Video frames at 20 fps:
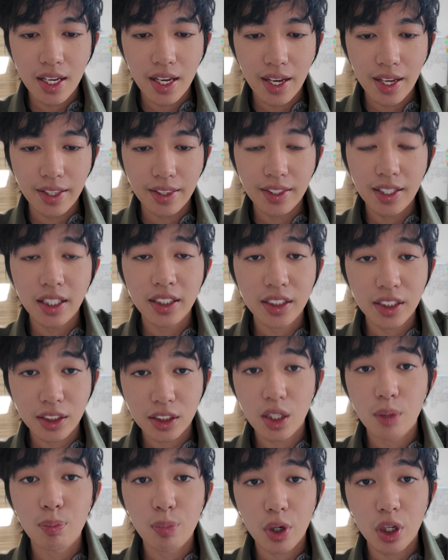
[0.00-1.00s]
And this
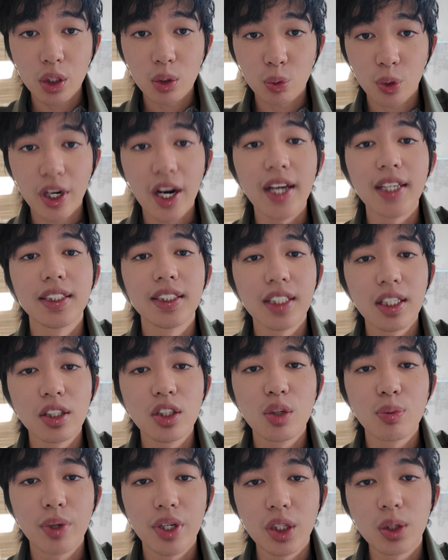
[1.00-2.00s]
is the part where I
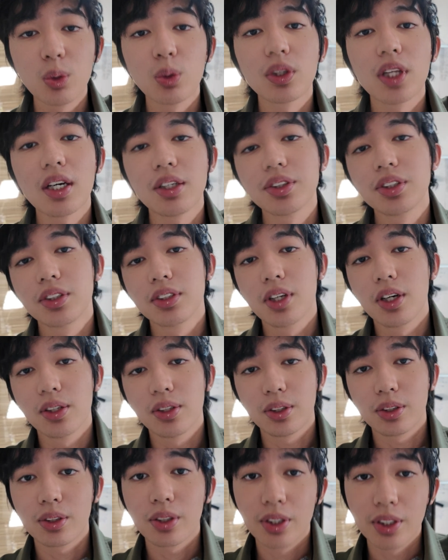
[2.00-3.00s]
sell you my
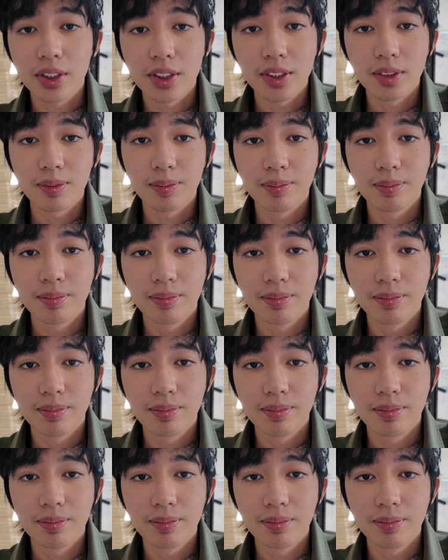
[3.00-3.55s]
$2,000 course.